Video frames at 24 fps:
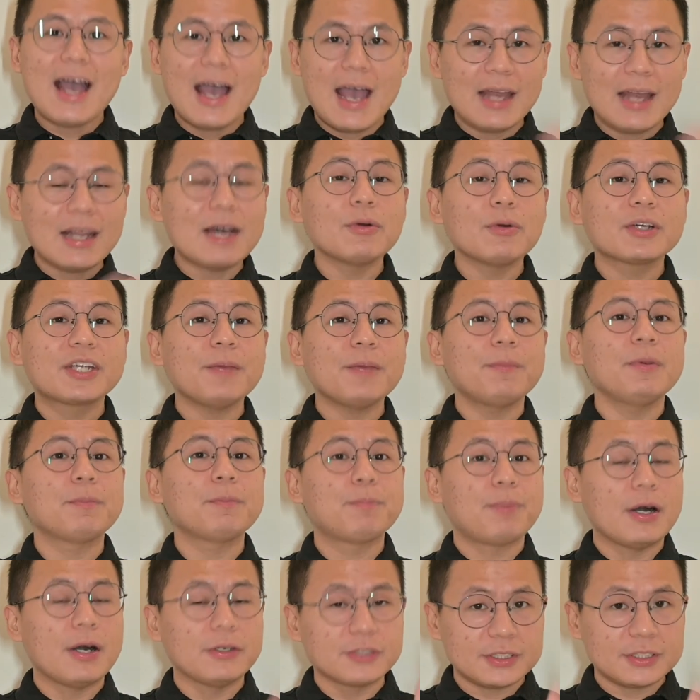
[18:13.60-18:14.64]
and I will keep
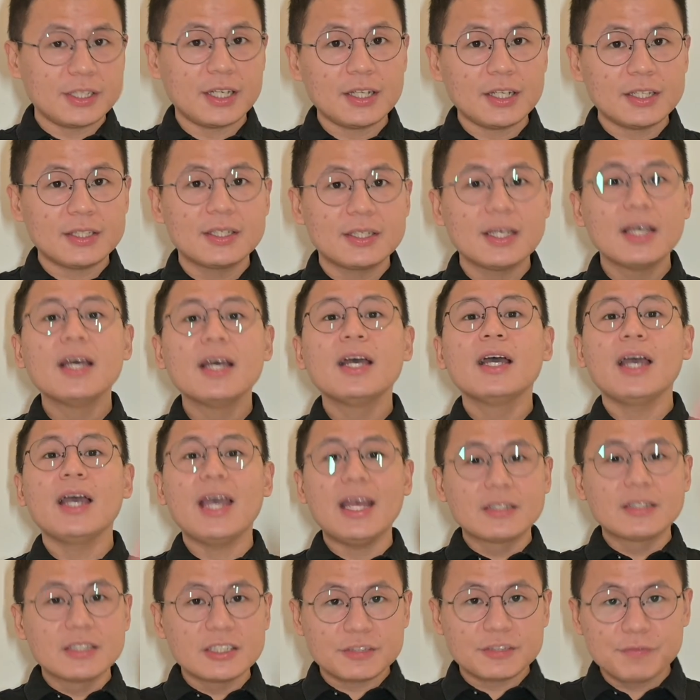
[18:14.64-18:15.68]
it posted
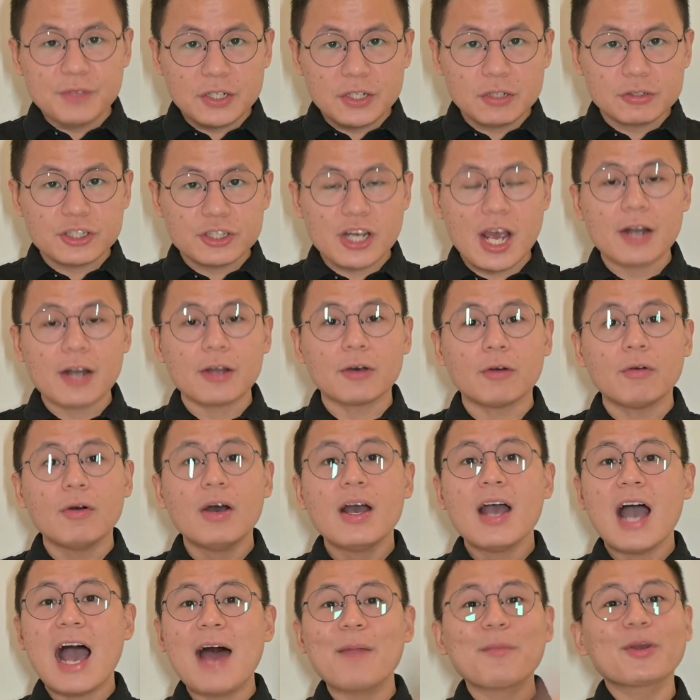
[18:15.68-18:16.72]
in this video channel.
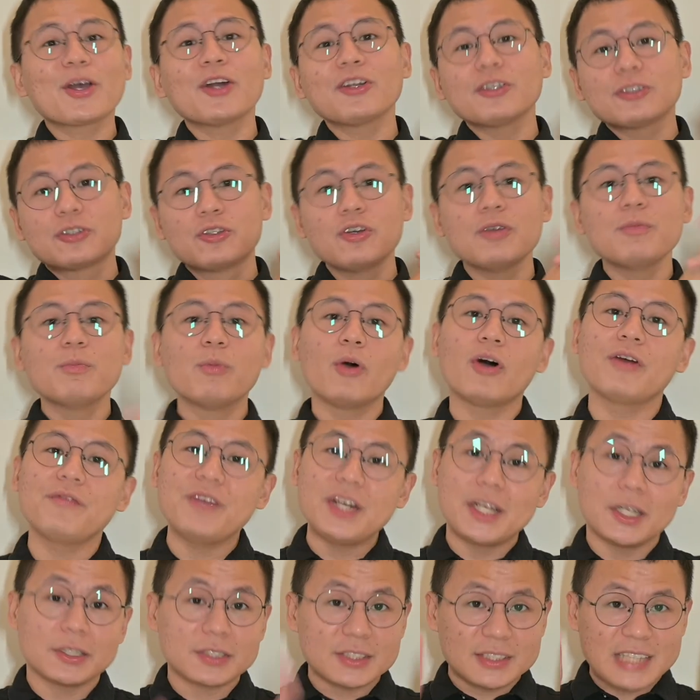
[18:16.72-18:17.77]
I'm going to do more
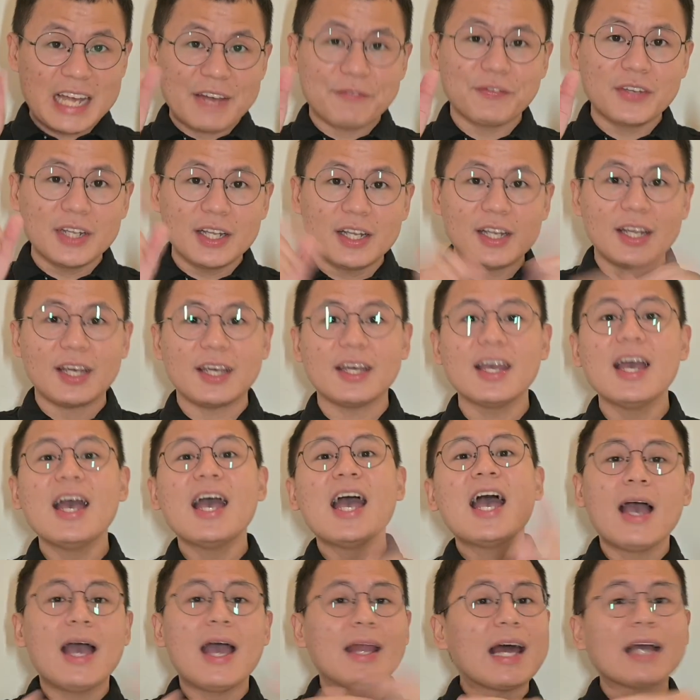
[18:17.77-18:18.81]
videos definitely,
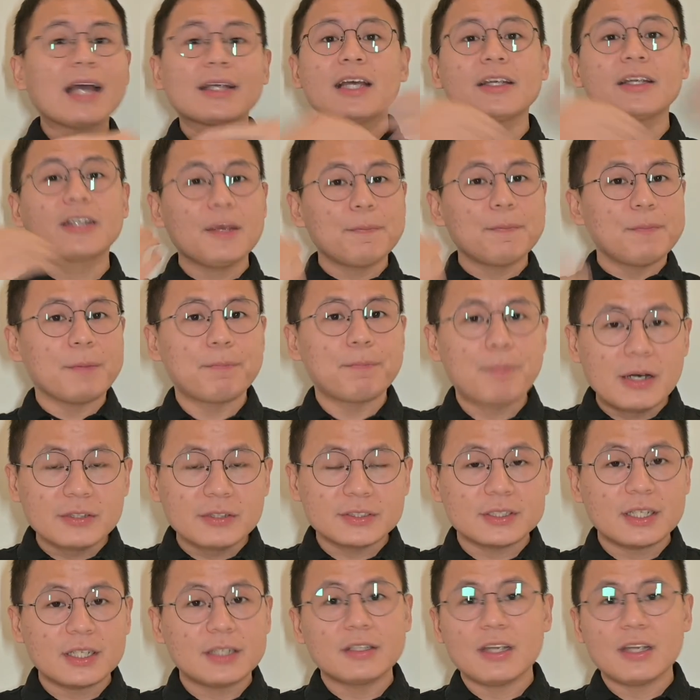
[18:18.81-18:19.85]
and I can keep you
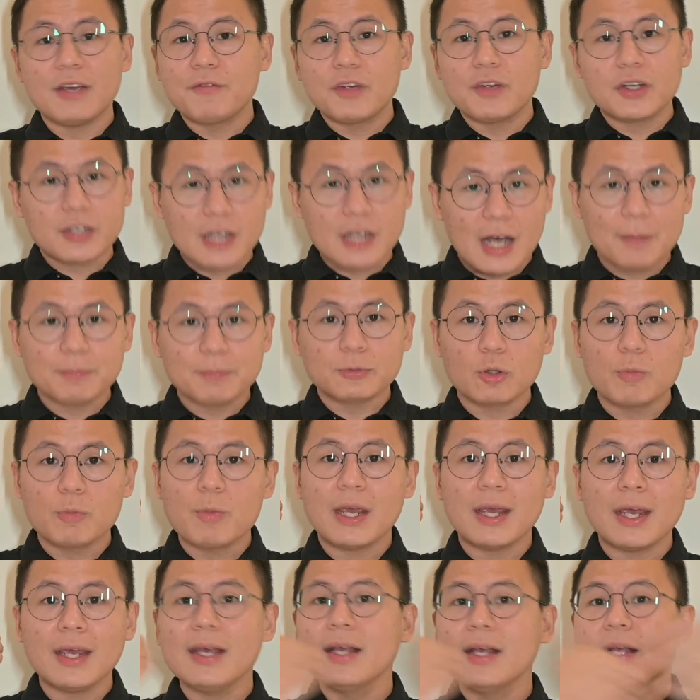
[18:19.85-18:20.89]
posted if you come to
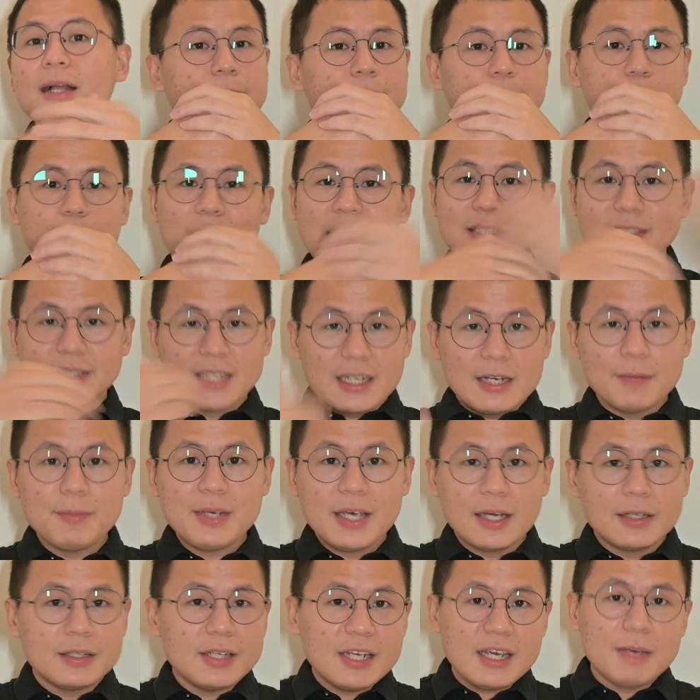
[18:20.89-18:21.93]
me by sending
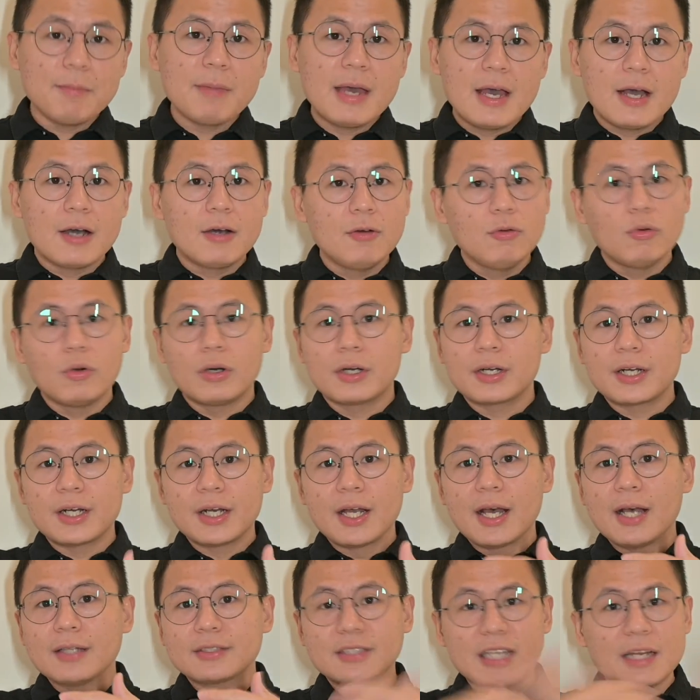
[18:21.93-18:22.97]
me an email or
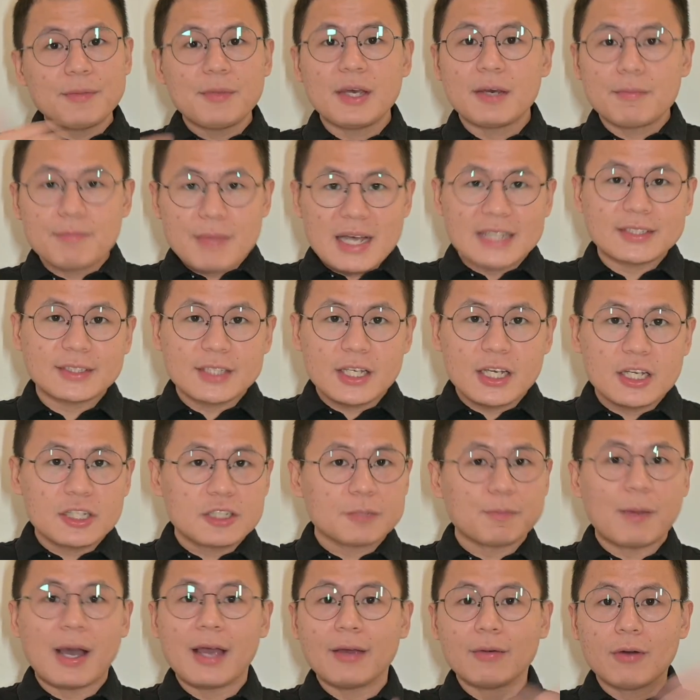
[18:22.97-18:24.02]
sending me a
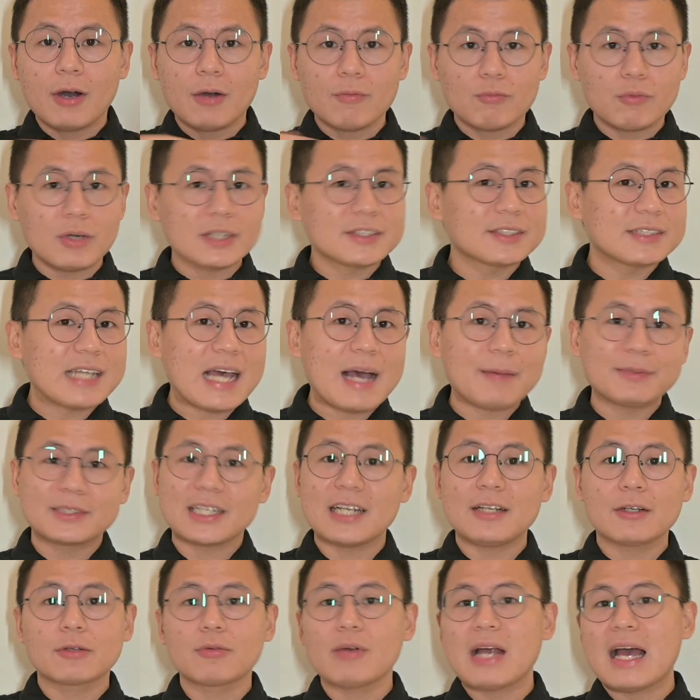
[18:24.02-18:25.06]
message by on WhatsApp,
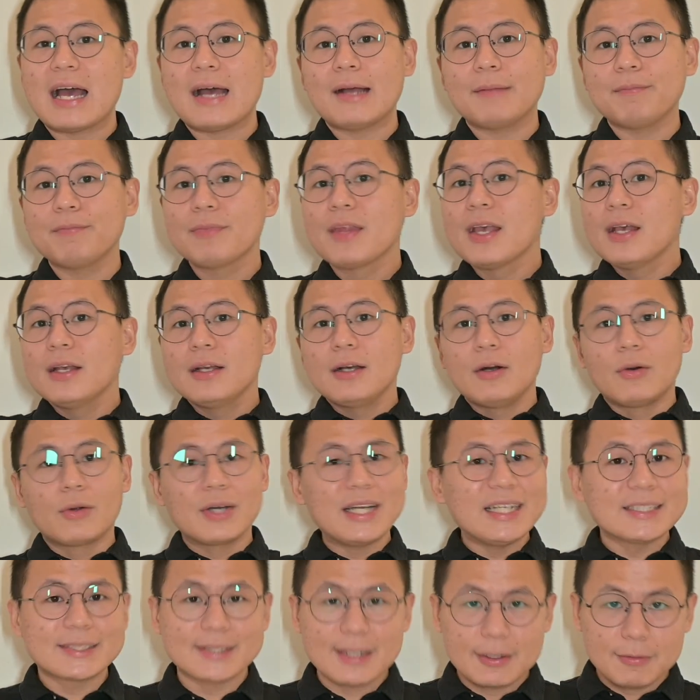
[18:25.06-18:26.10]
Telegram, or
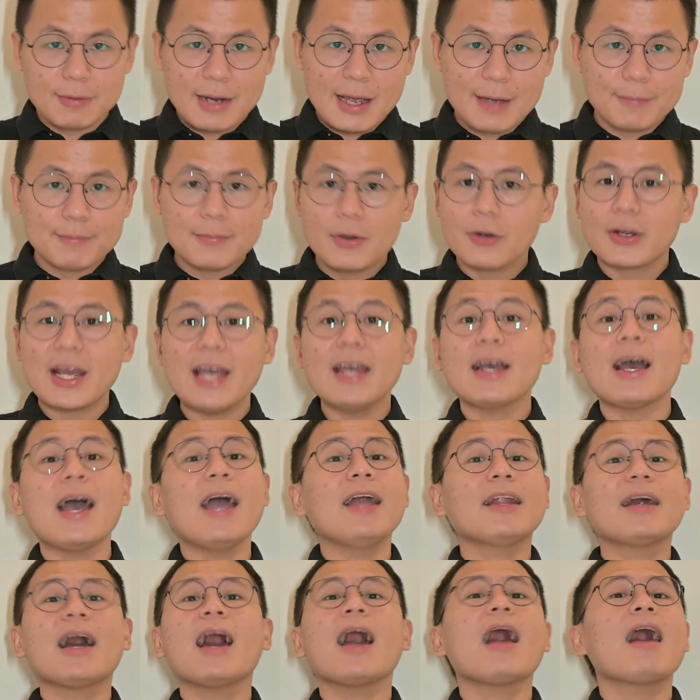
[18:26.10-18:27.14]
Instagram, okay?
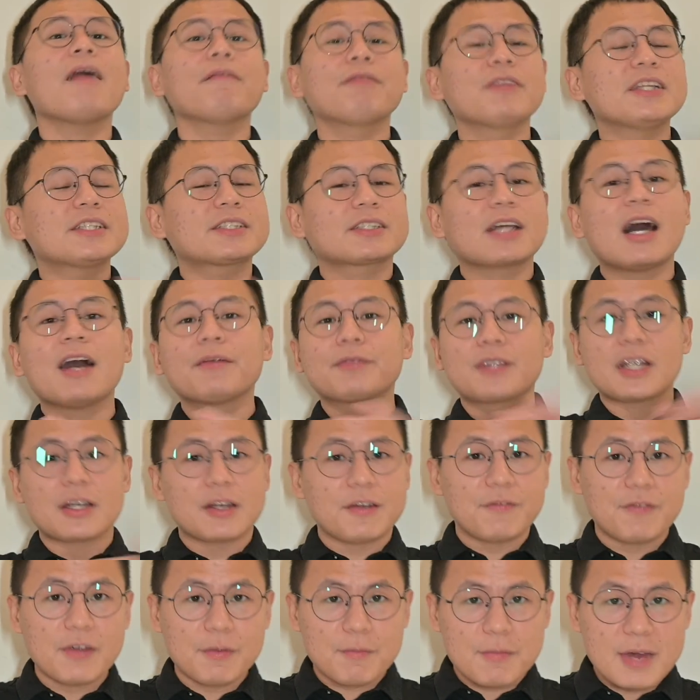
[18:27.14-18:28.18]
And I have this contact
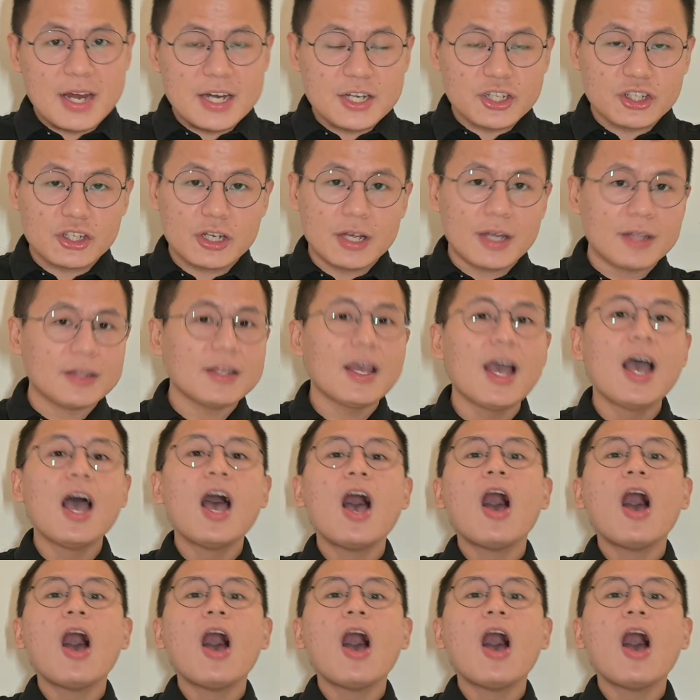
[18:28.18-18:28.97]
information